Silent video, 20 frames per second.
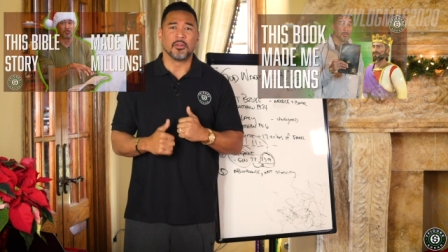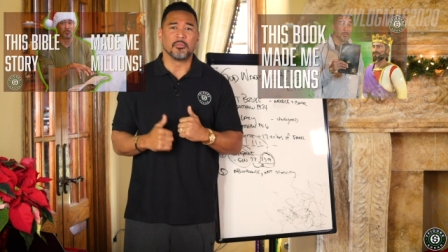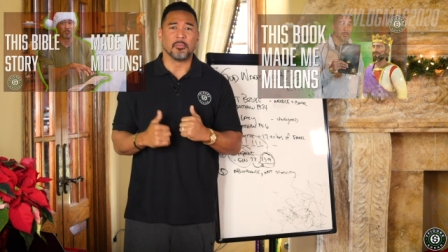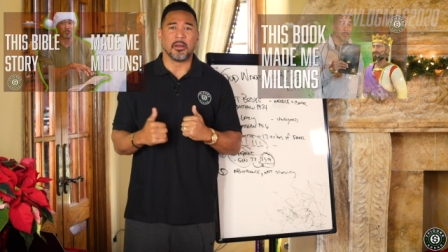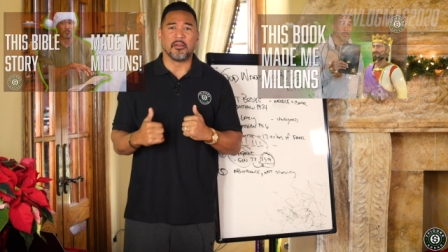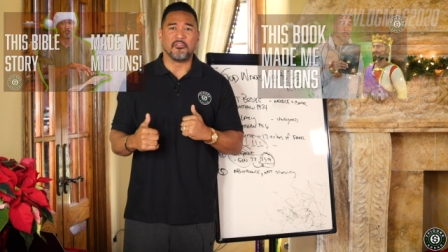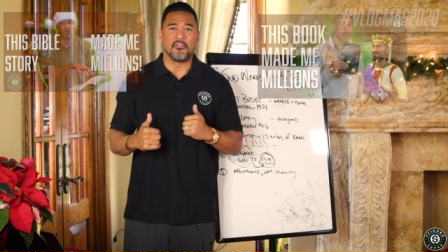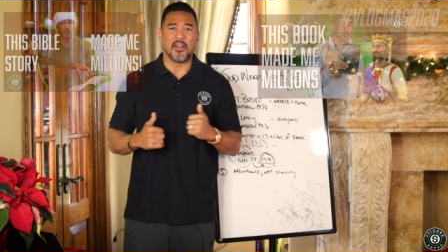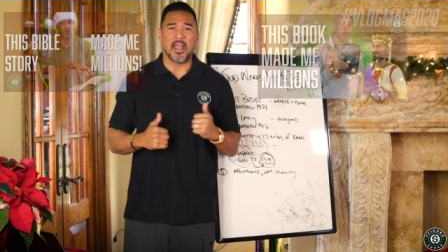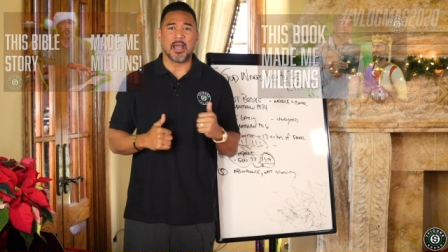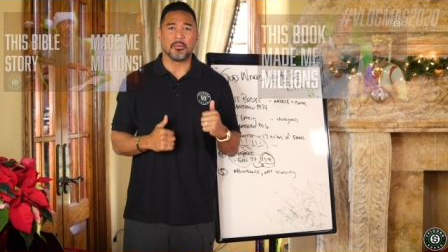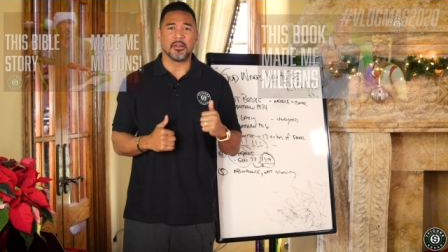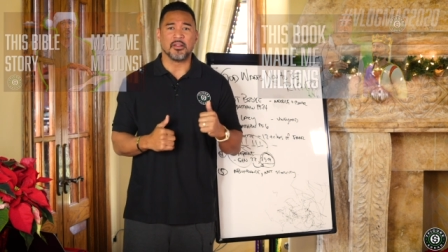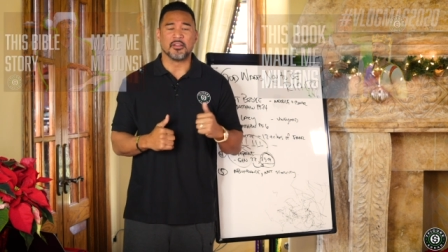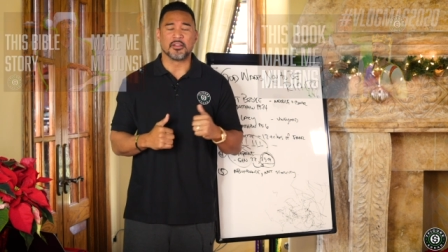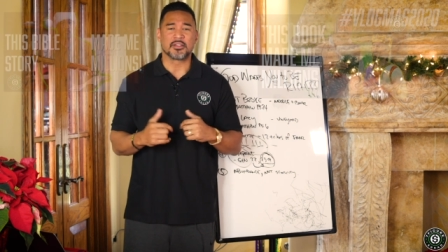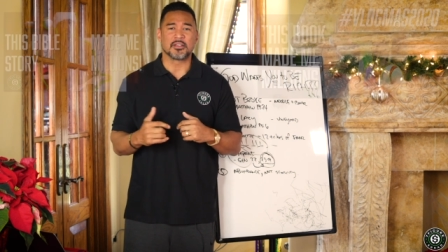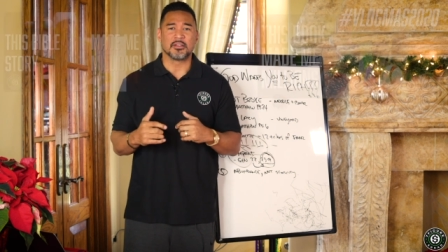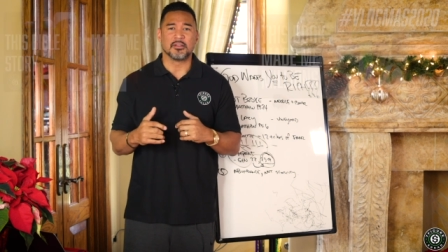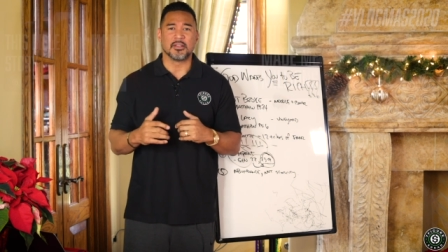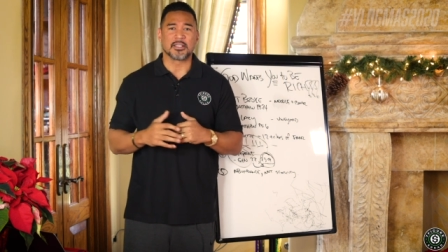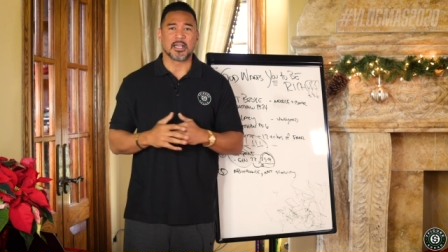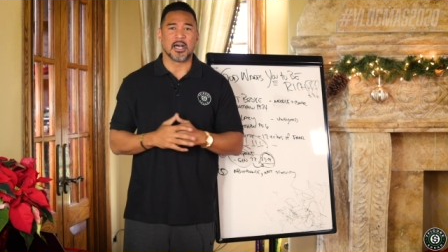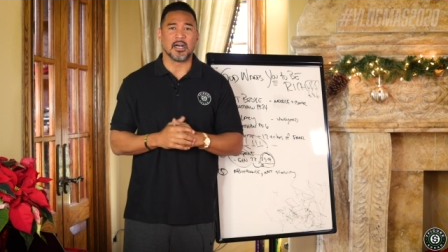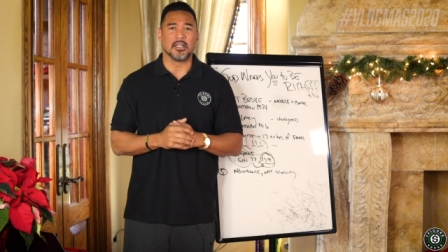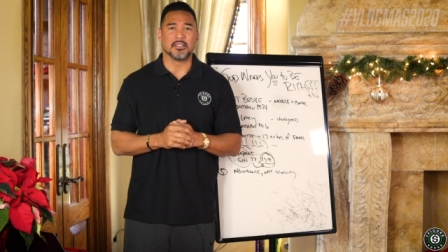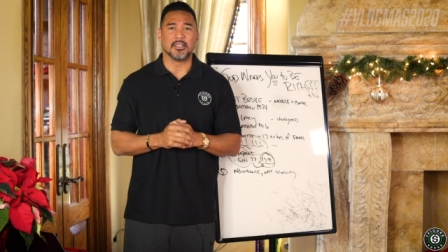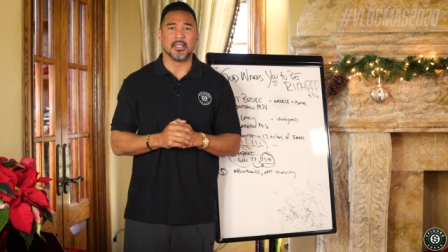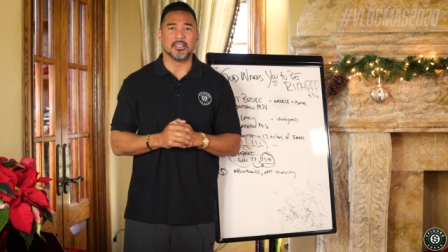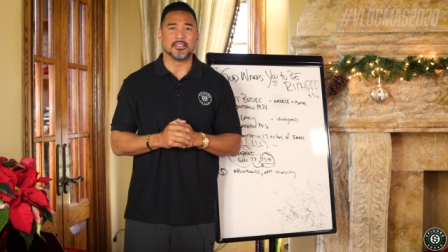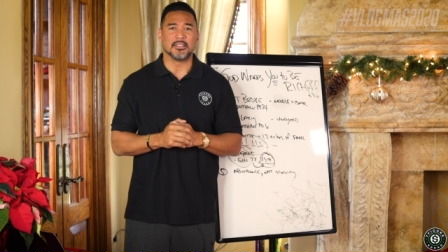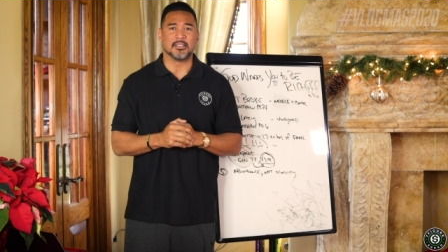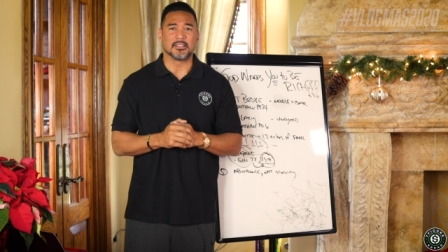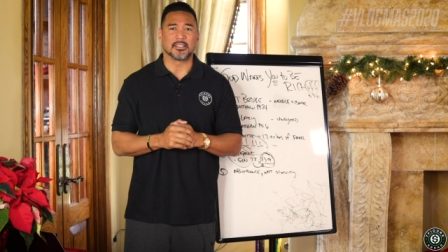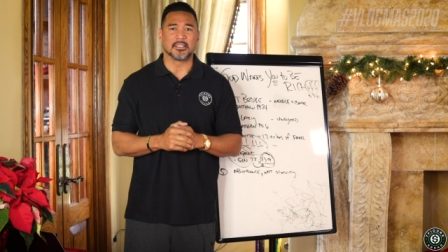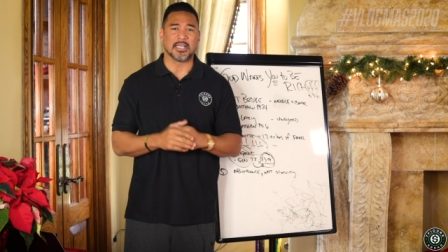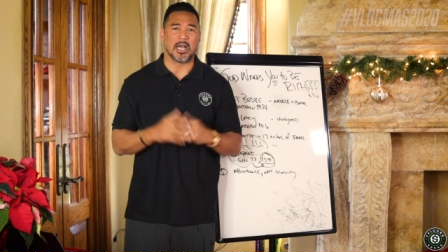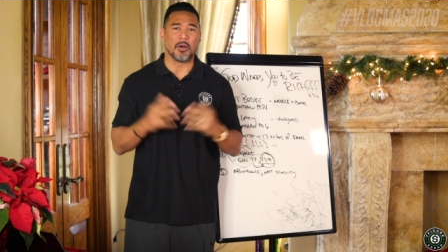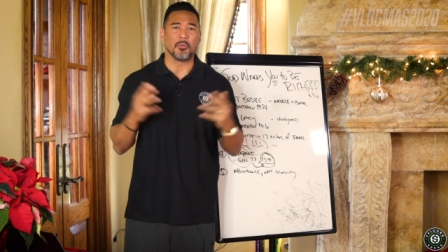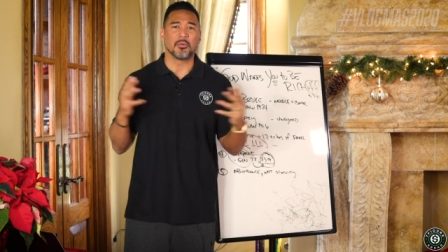with my family this, this holiday
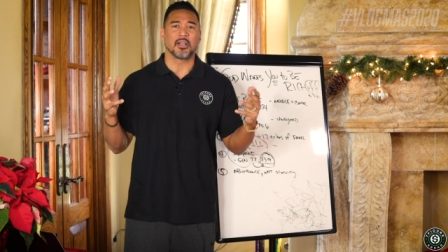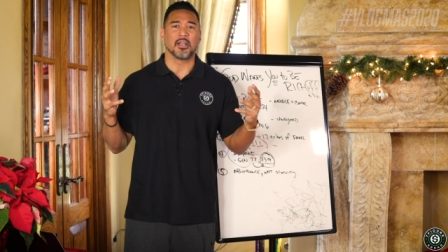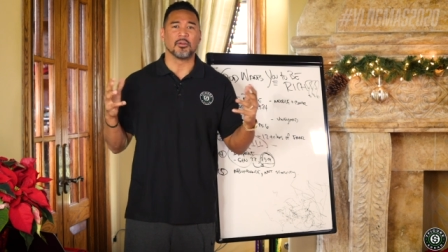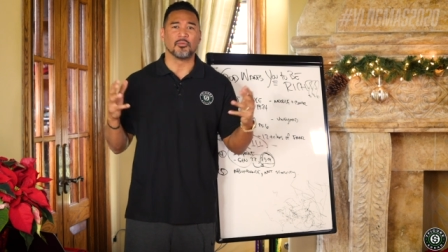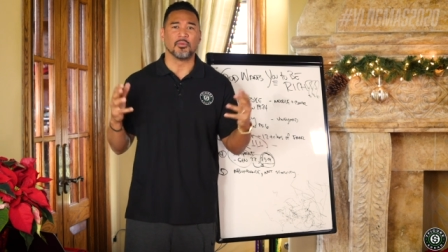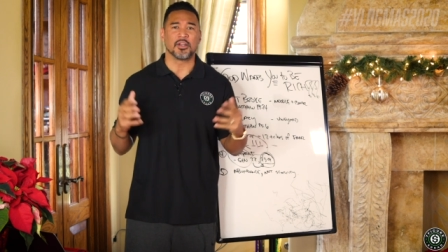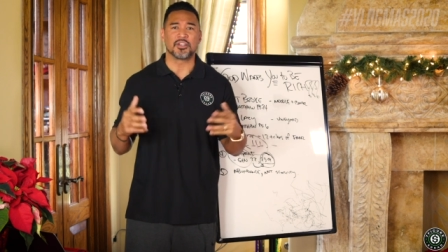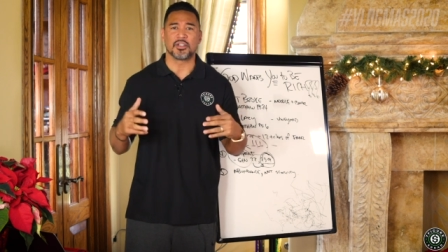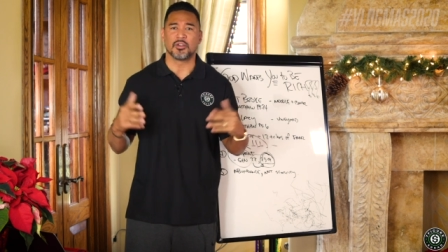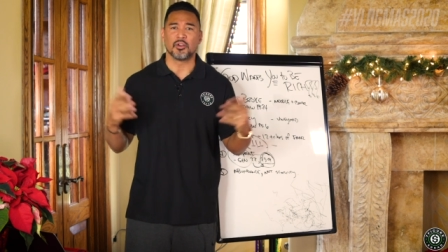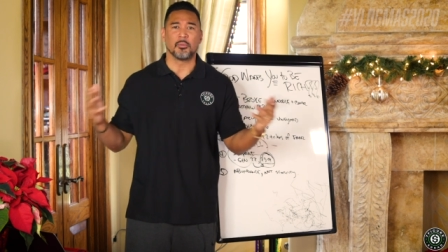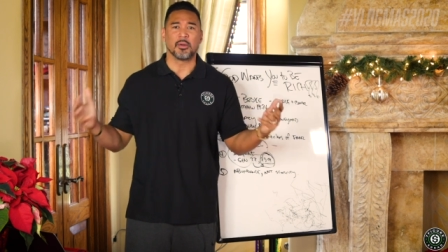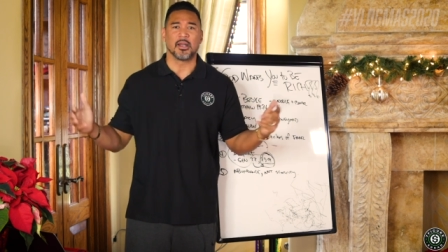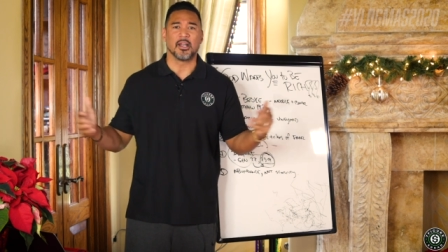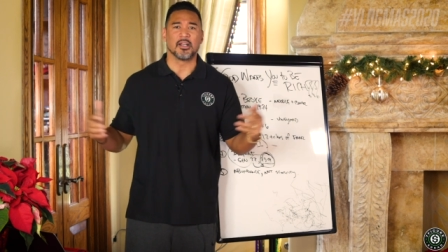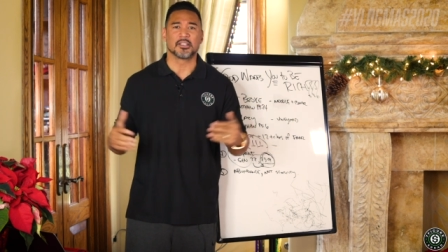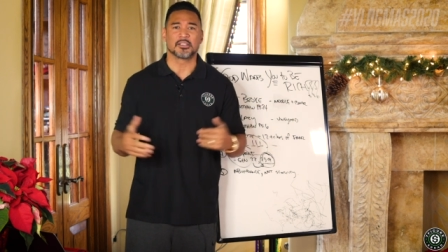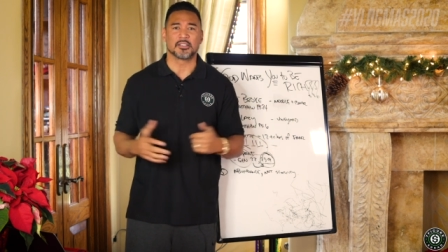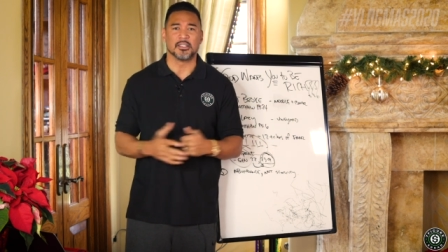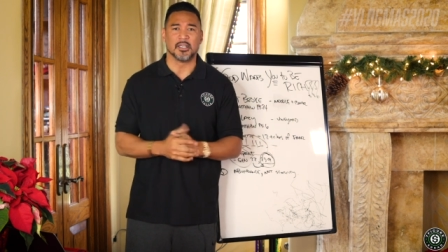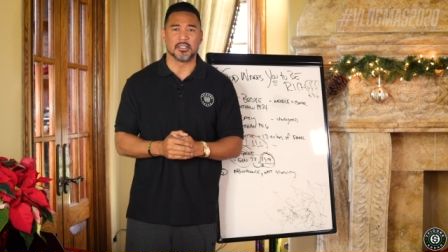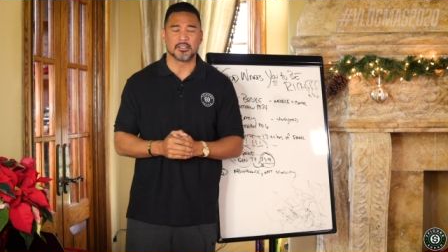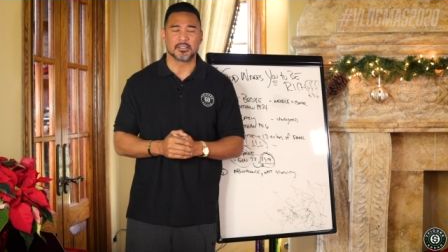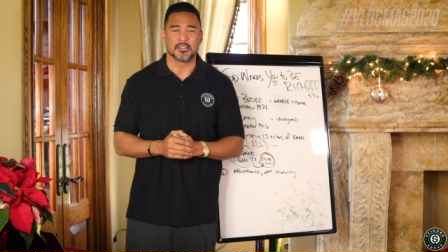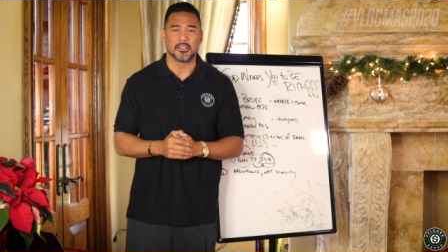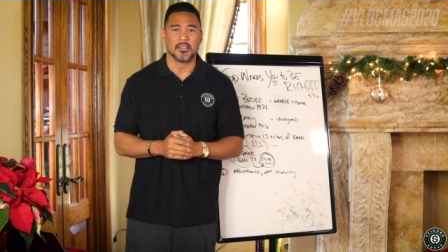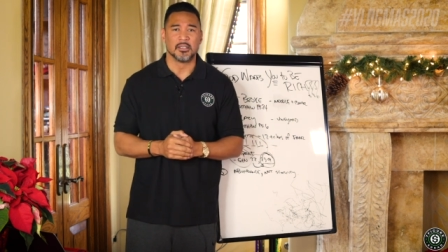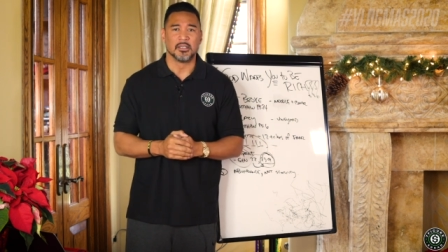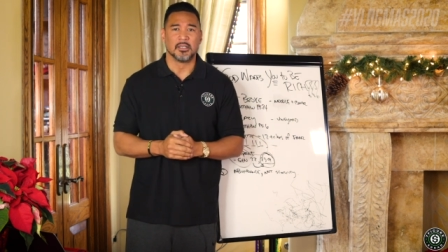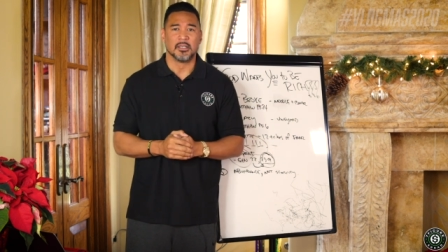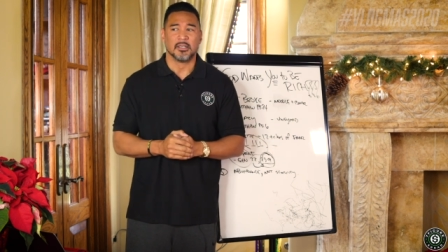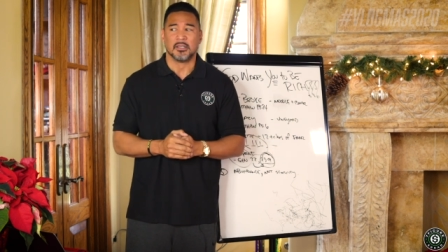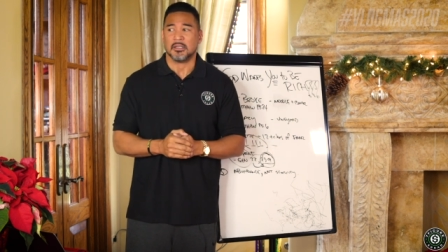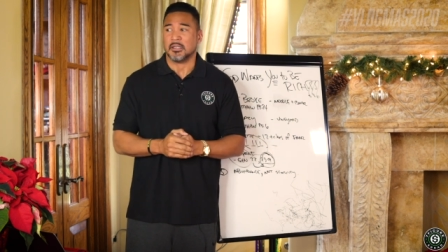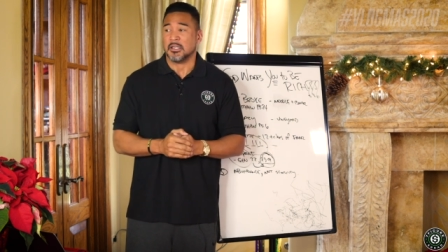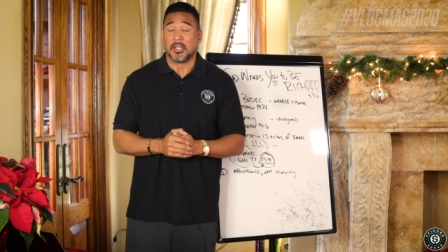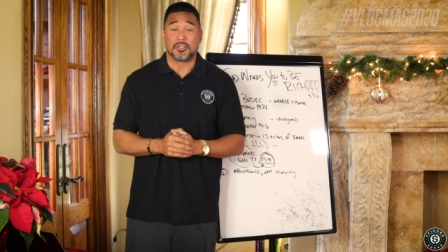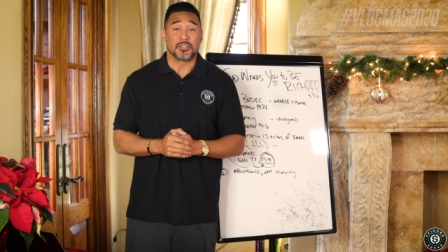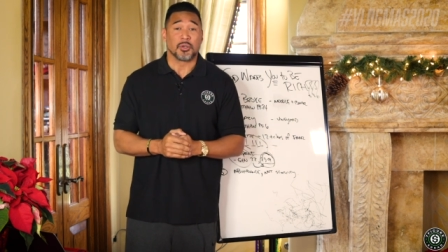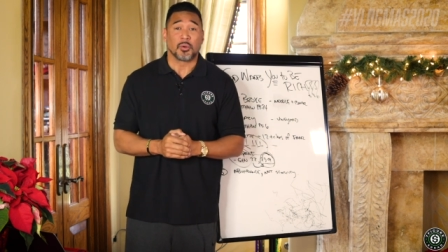season because I want to get rich and nobody else does.
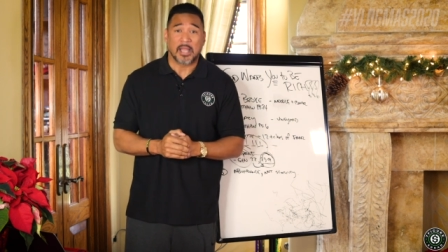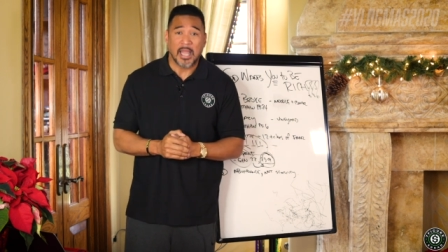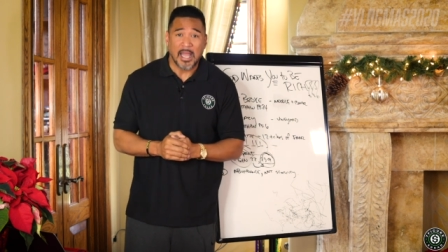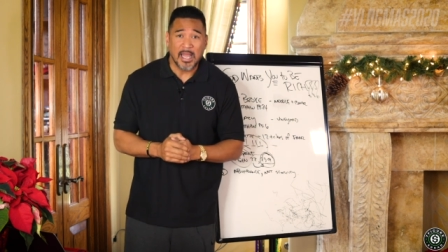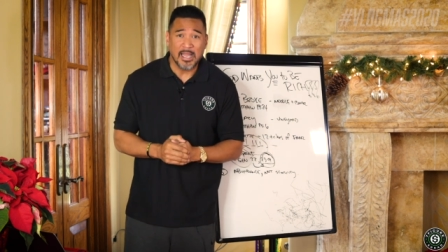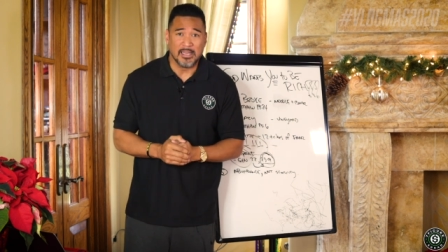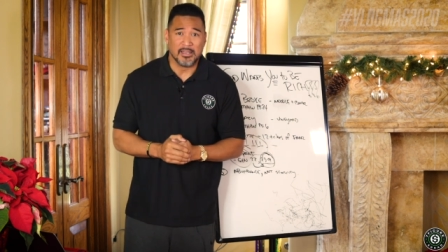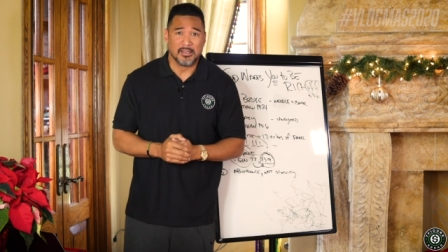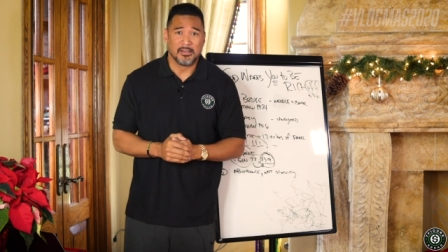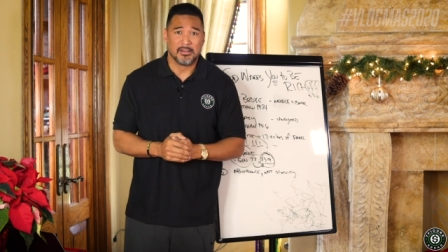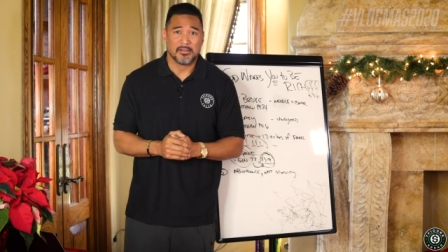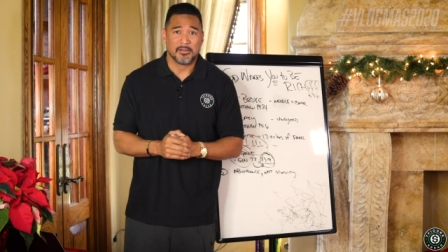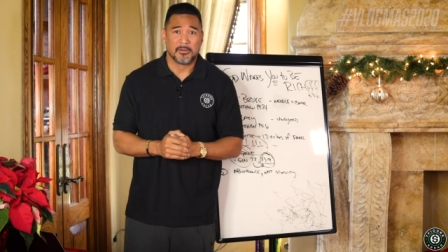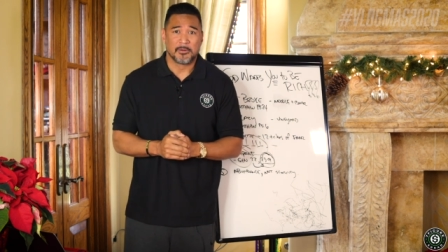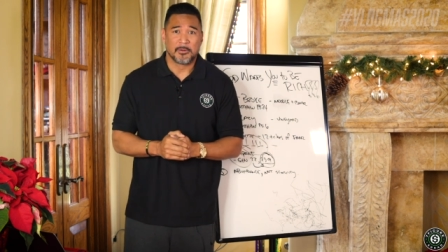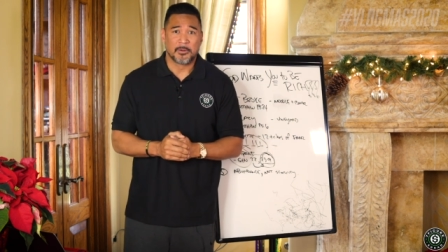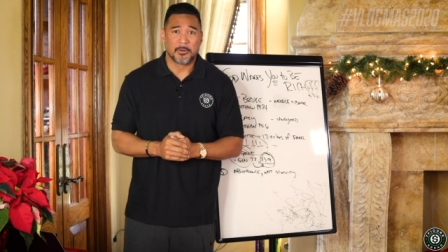It's okay.